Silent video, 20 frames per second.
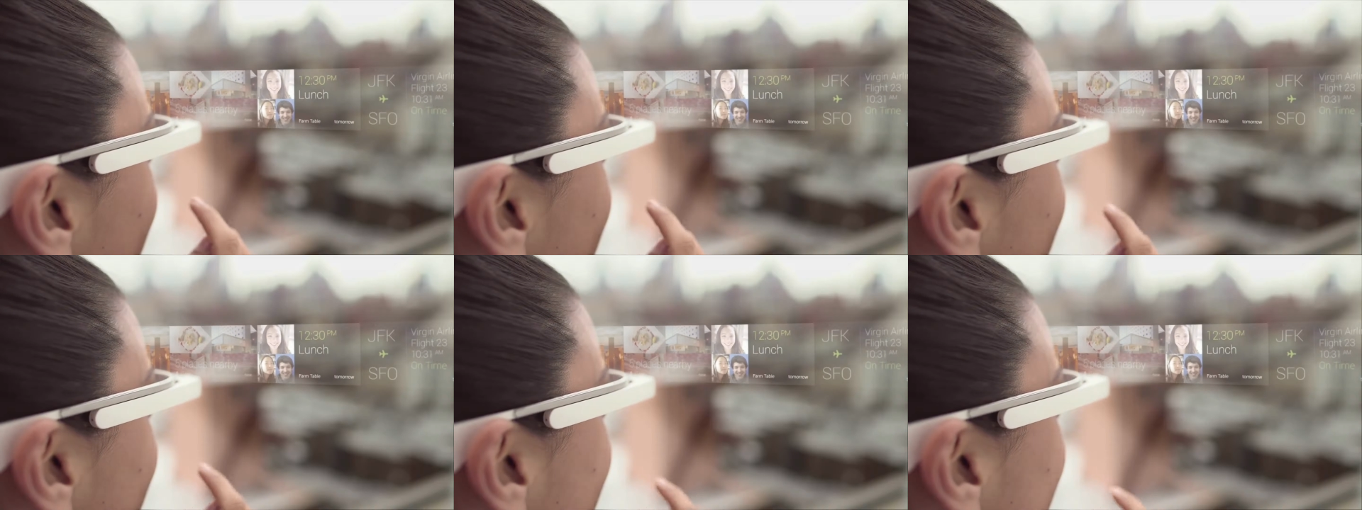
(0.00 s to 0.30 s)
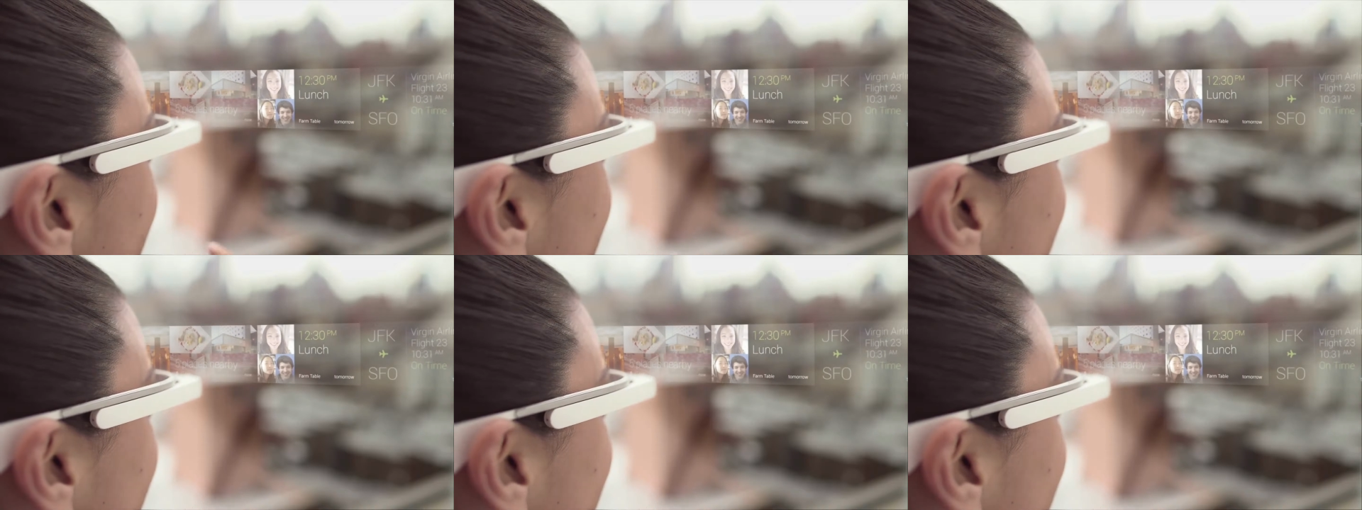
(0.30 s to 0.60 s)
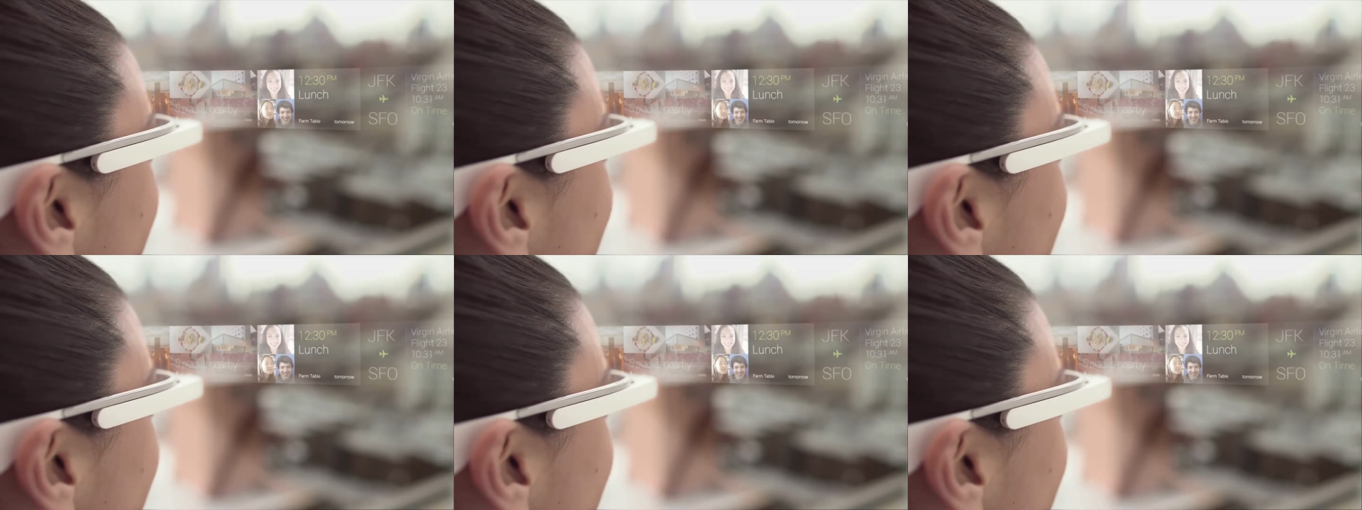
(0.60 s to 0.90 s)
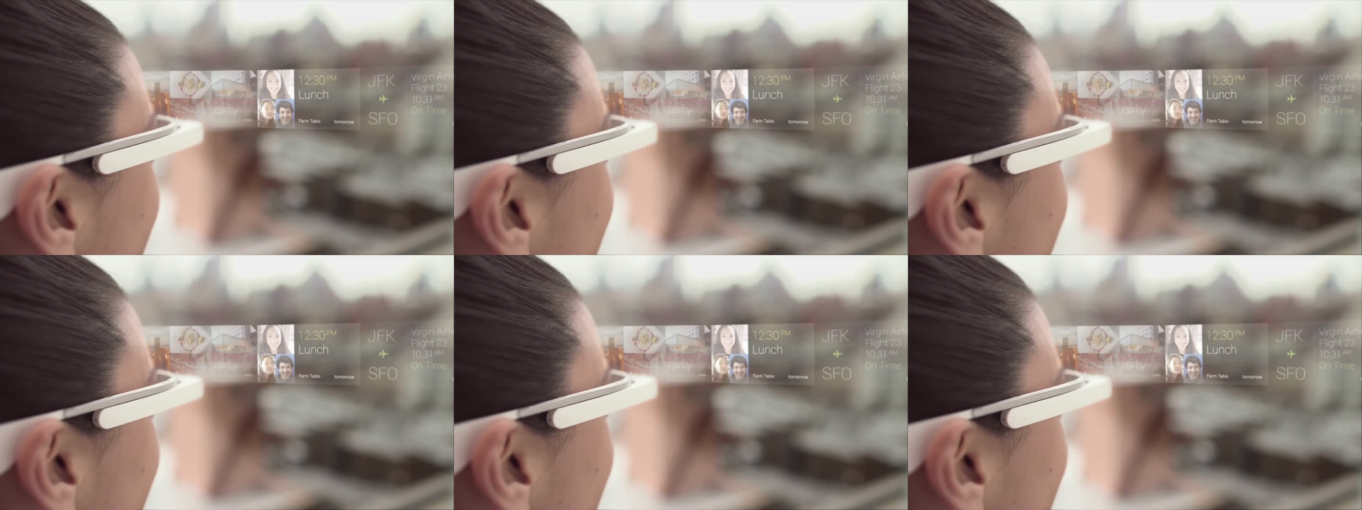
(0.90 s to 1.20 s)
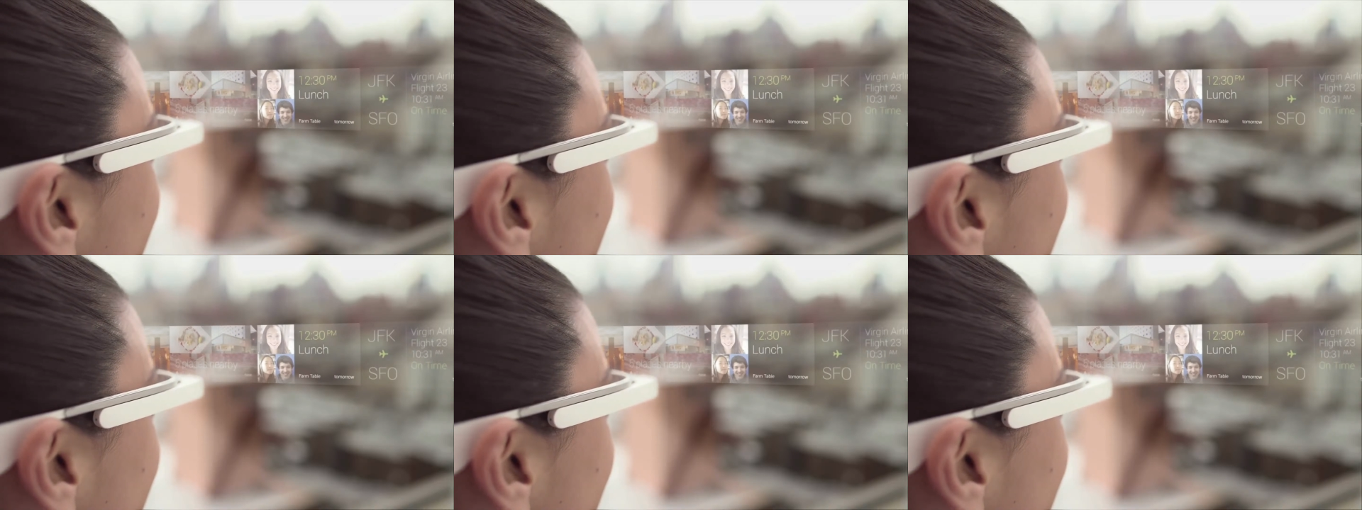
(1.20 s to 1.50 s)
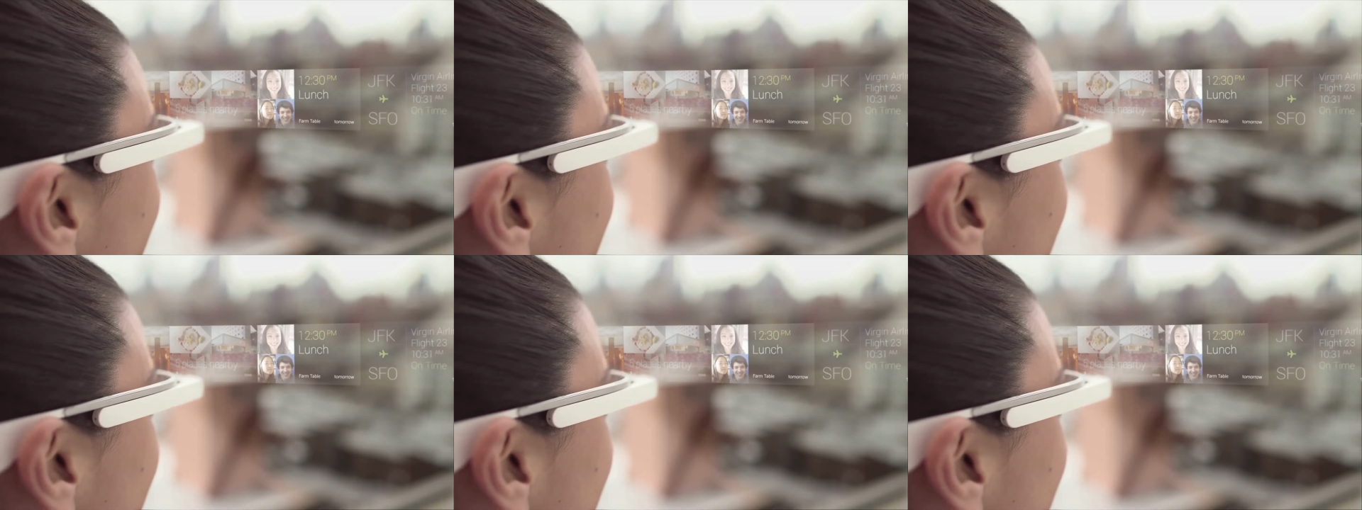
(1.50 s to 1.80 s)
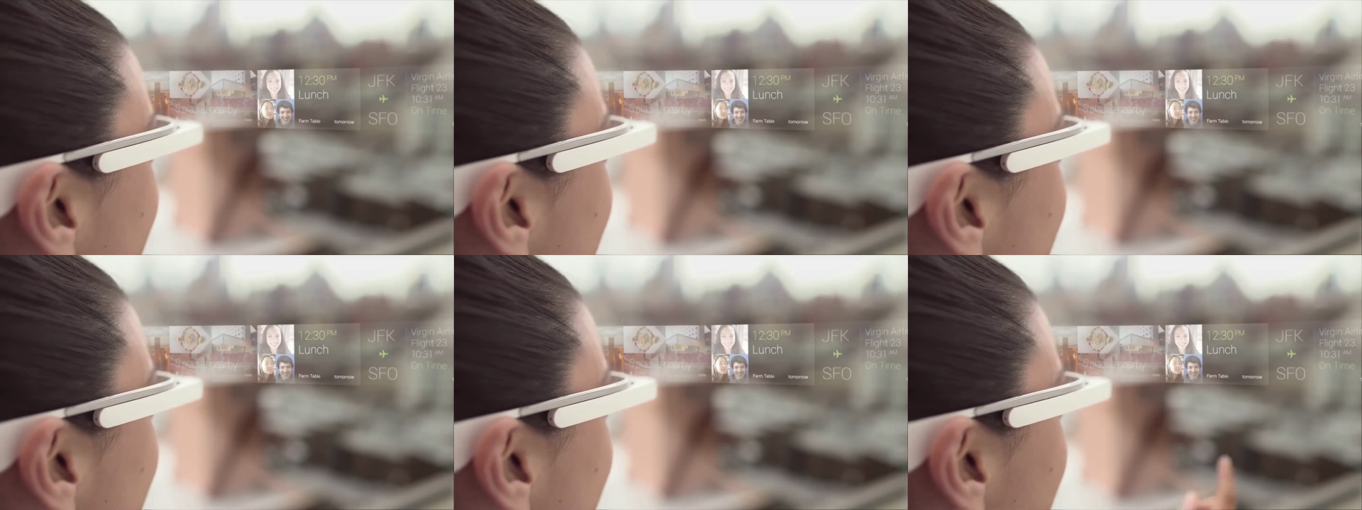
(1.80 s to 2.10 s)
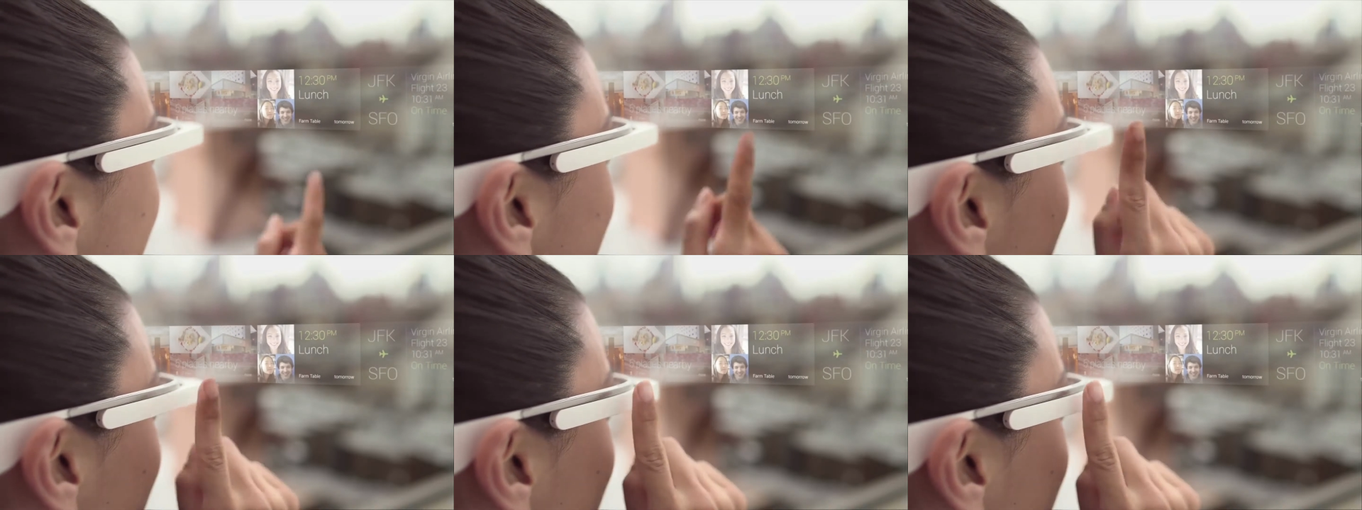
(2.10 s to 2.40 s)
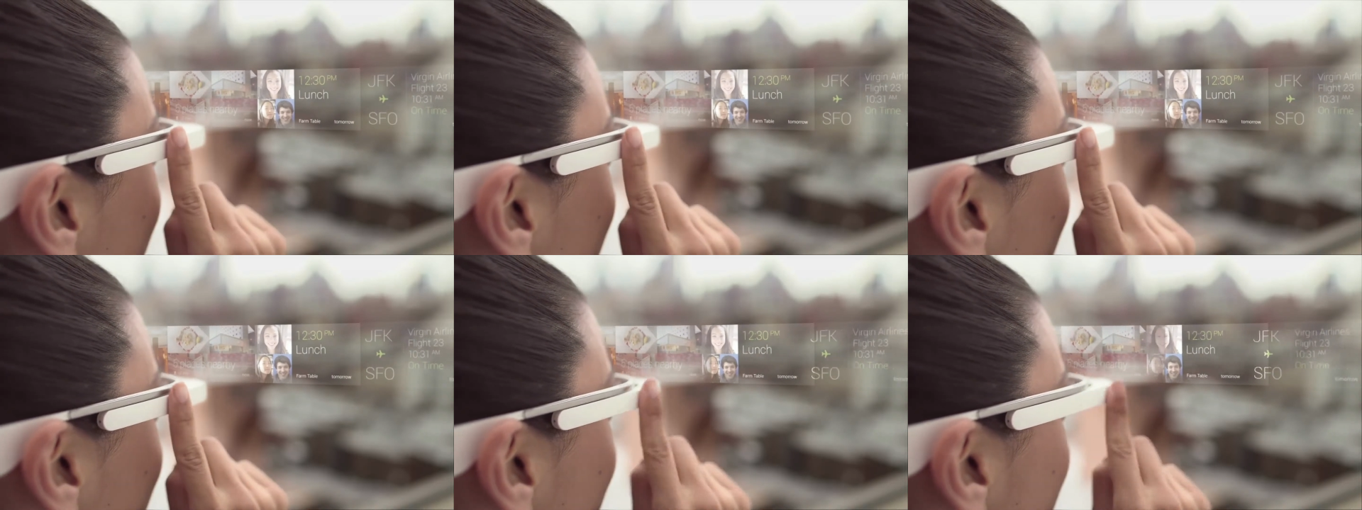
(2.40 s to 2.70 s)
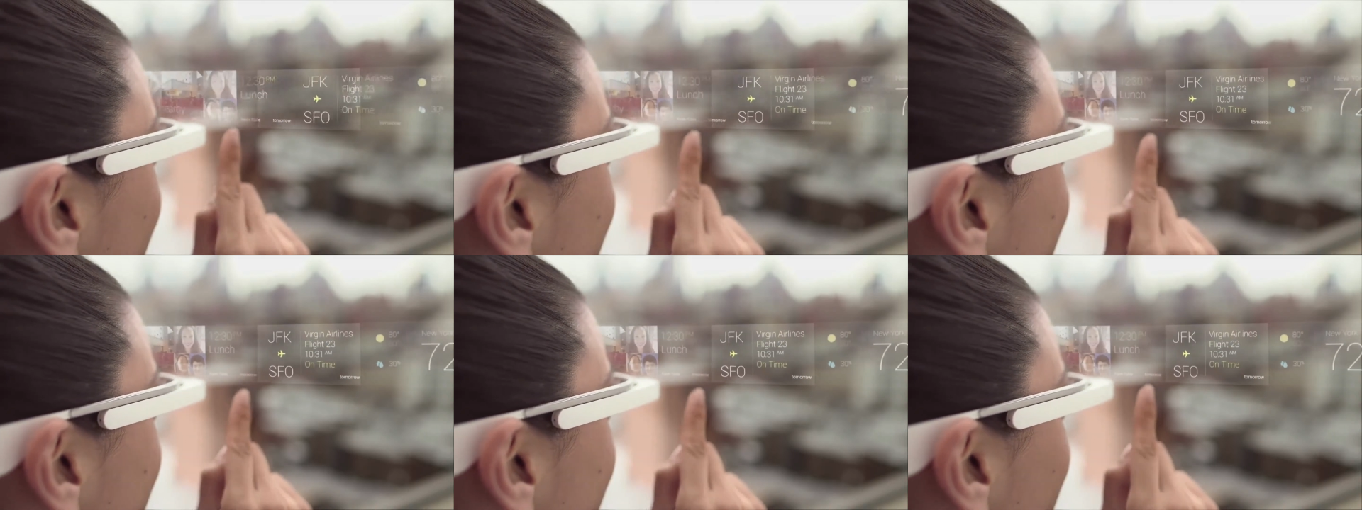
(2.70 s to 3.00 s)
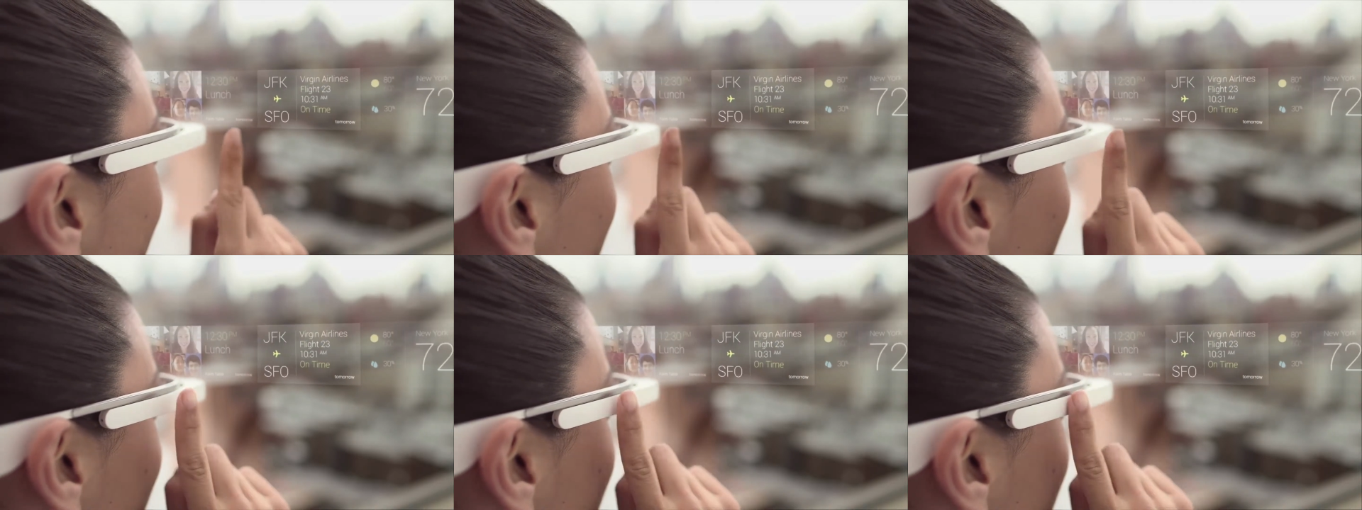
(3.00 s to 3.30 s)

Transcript: Nobody's mouth can be seen.